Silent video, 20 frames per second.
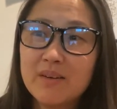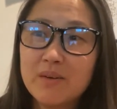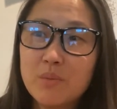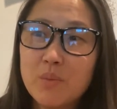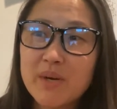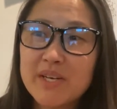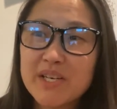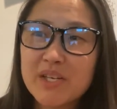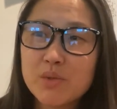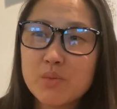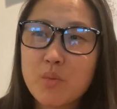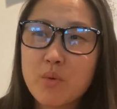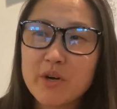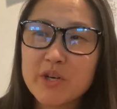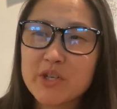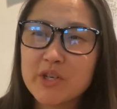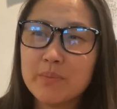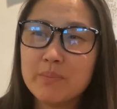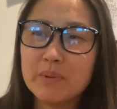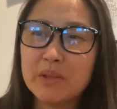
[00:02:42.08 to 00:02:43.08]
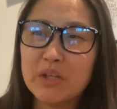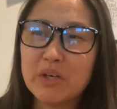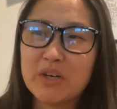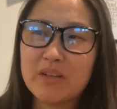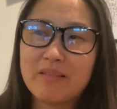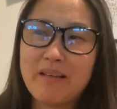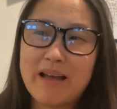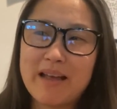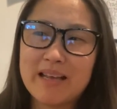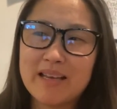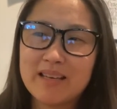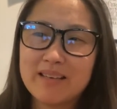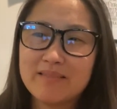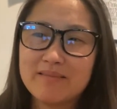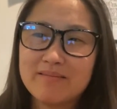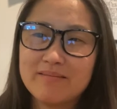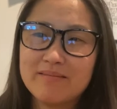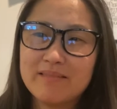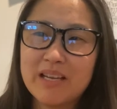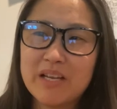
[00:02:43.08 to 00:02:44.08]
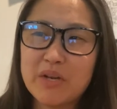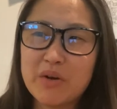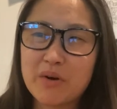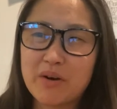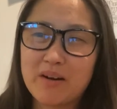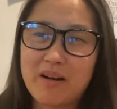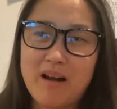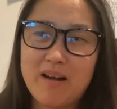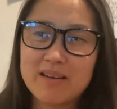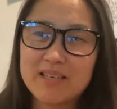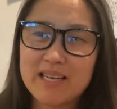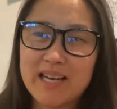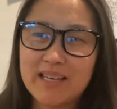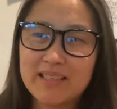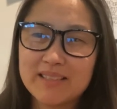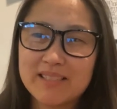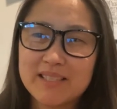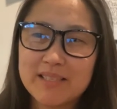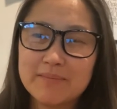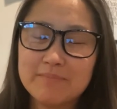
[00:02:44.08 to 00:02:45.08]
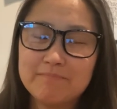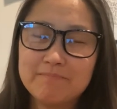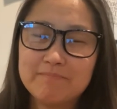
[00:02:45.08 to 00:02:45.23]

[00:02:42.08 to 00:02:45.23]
What does worship look like in your context?